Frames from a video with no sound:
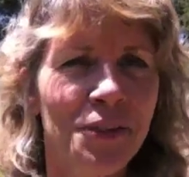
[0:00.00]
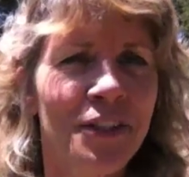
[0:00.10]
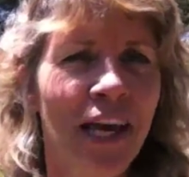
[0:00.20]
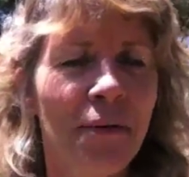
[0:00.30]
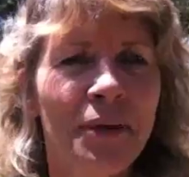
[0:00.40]

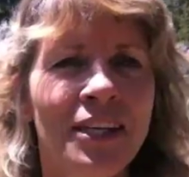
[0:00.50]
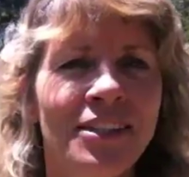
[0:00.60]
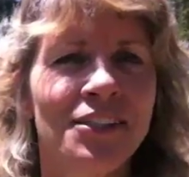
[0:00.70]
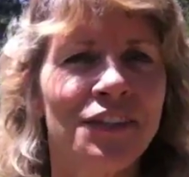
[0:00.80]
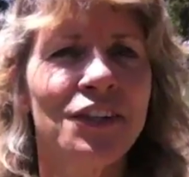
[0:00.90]
on
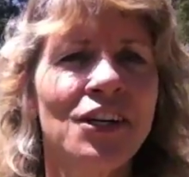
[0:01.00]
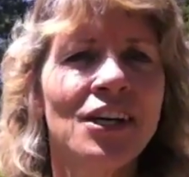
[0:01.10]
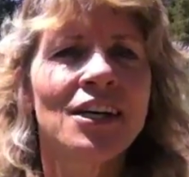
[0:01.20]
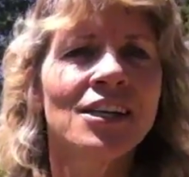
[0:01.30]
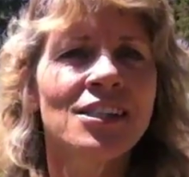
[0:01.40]
napkins or
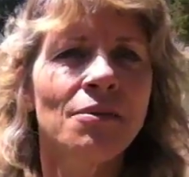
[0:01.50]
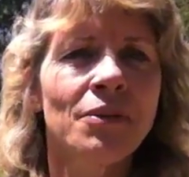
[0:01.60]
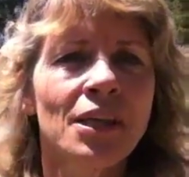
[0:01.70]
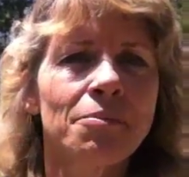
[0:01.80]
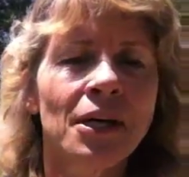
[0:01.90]

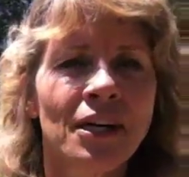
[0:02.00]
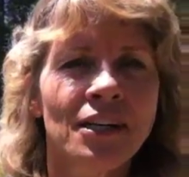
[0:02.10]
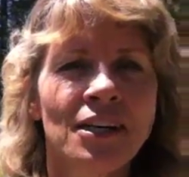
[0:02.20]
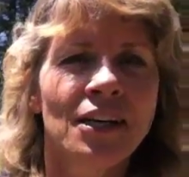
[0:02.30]
something, but